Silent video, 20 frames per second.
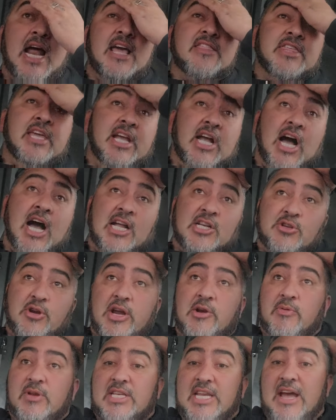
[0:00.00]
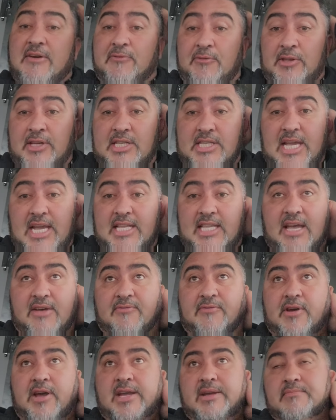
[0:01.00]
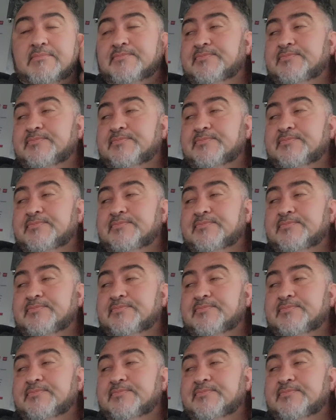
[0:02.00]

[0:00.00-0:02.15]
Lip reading: I think Andre would definitely take that fight.